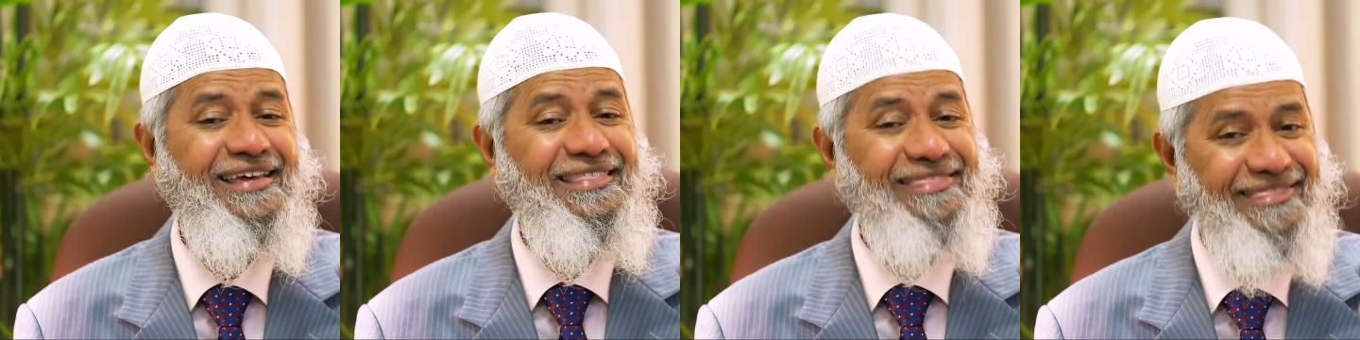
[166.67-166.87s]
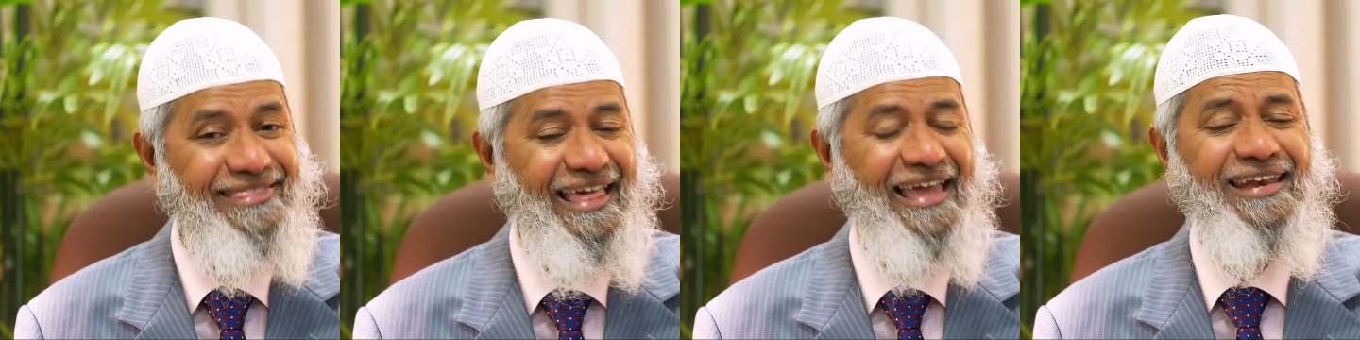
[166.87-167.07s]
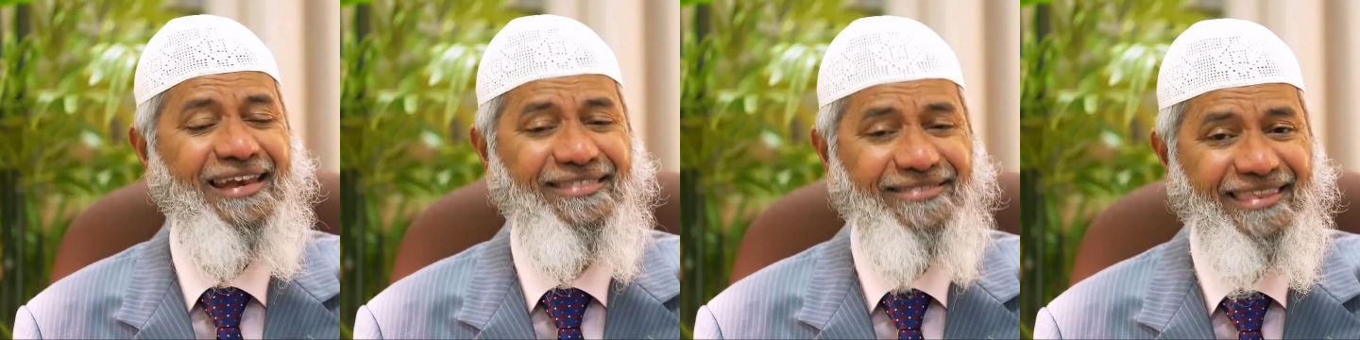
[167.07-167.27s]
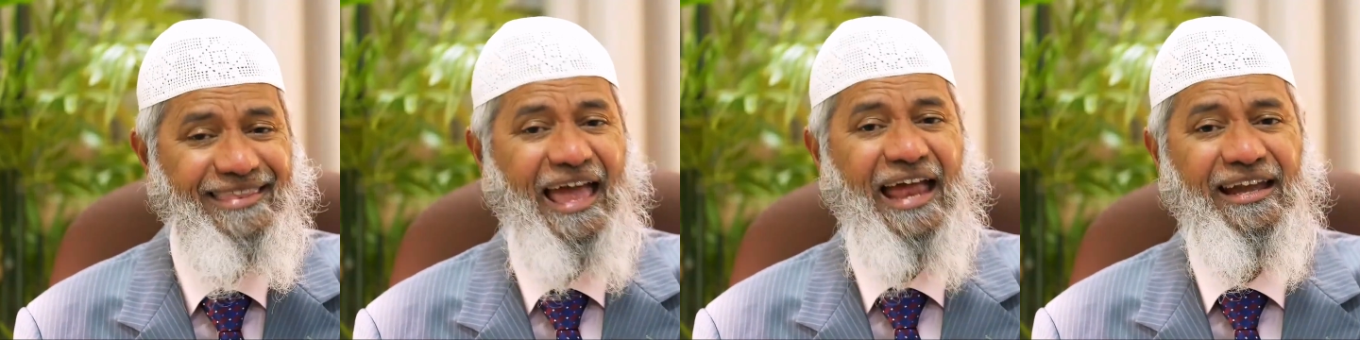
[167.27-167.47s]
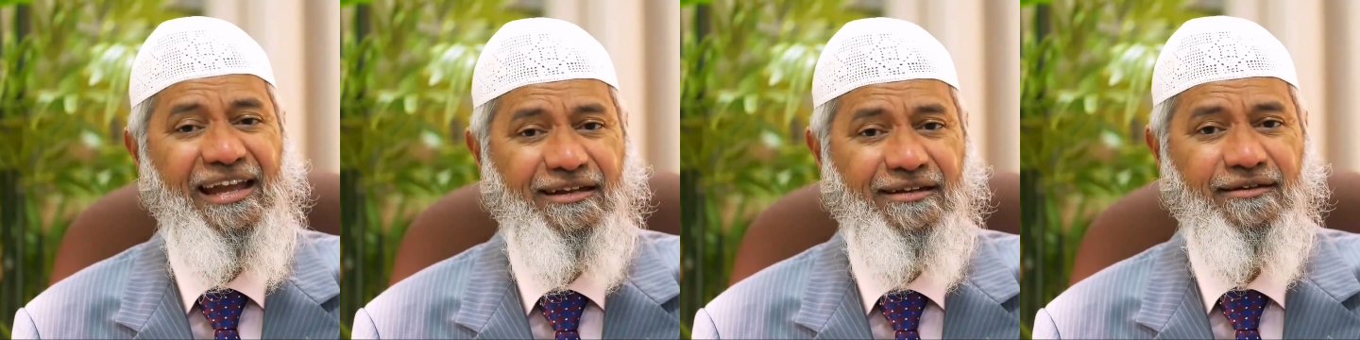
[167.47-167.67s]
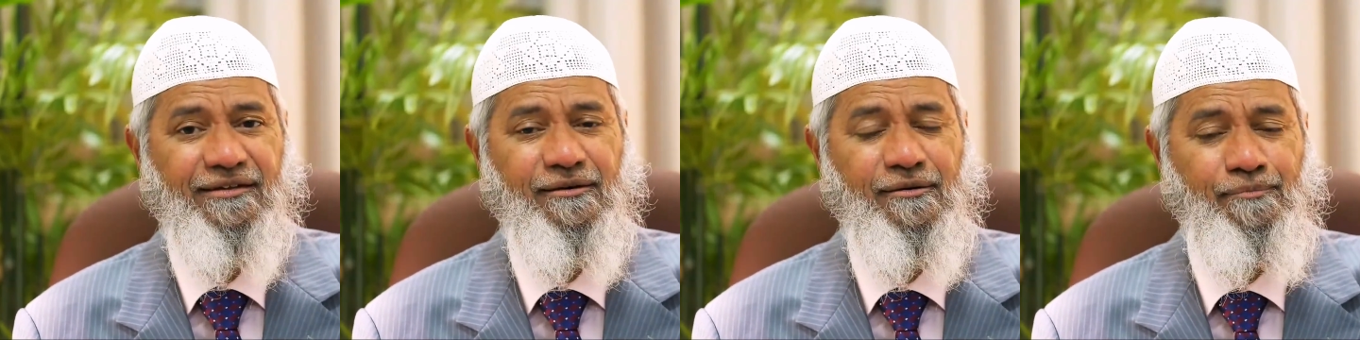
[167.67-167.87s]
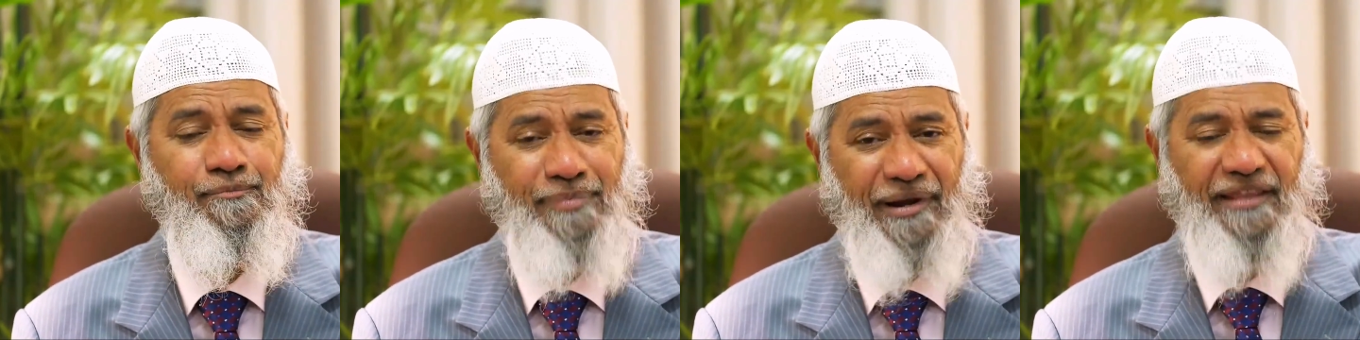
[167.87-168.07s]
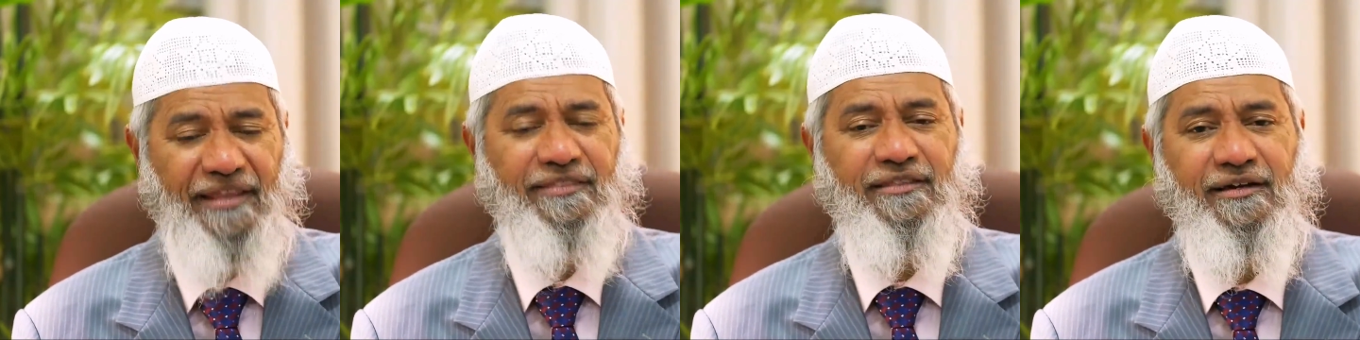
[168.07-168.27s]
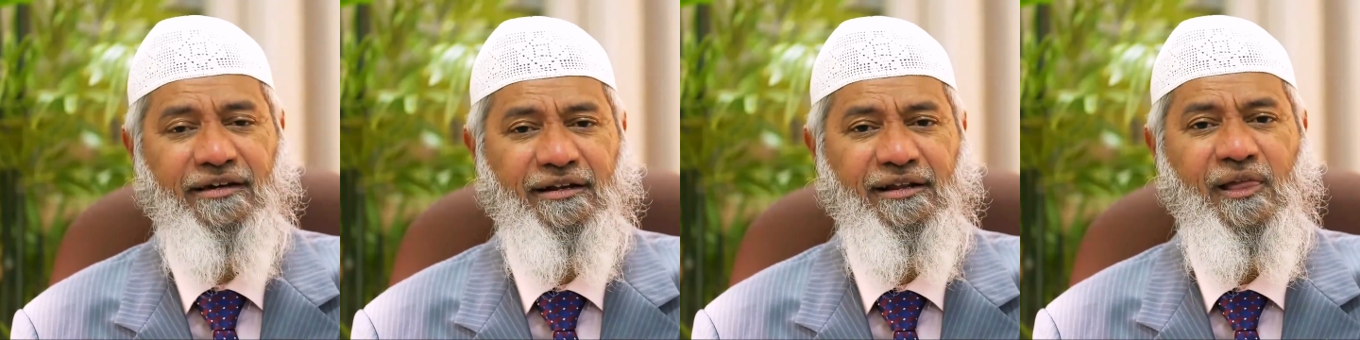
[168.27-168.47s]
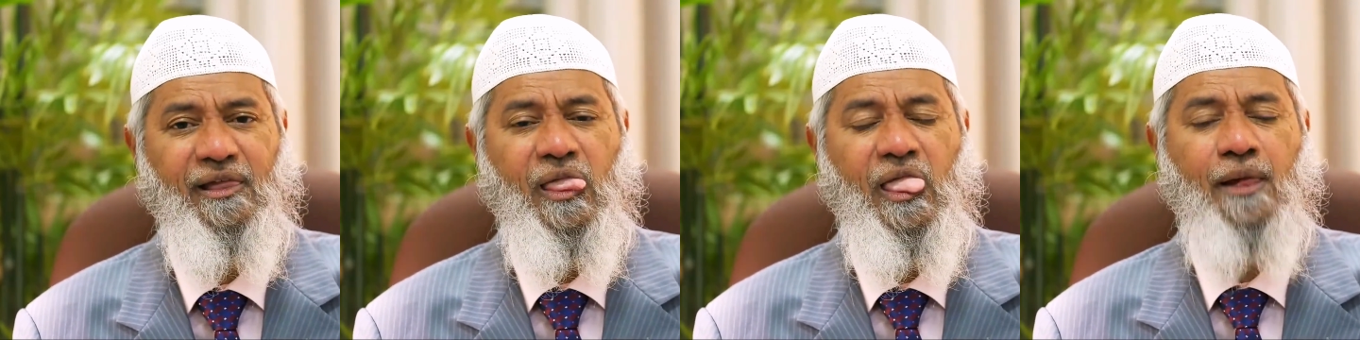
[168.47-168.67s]
then that
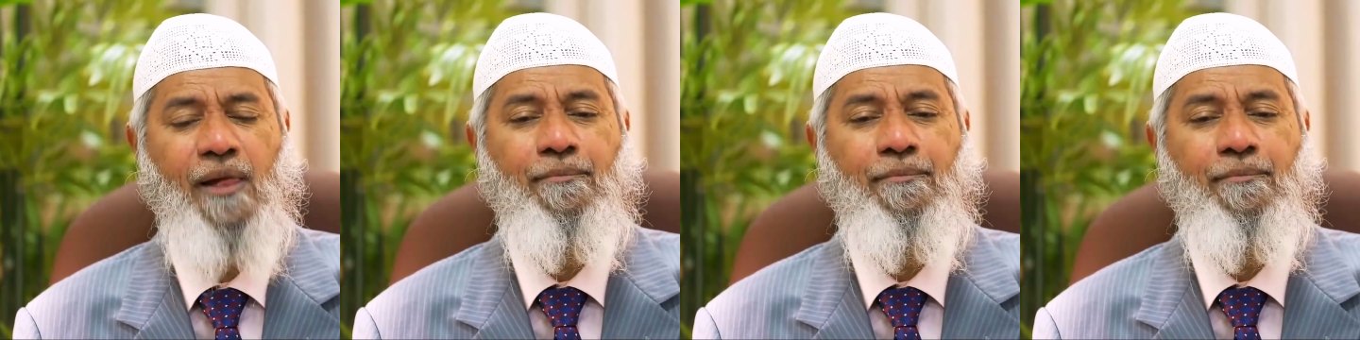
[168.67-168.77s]
brother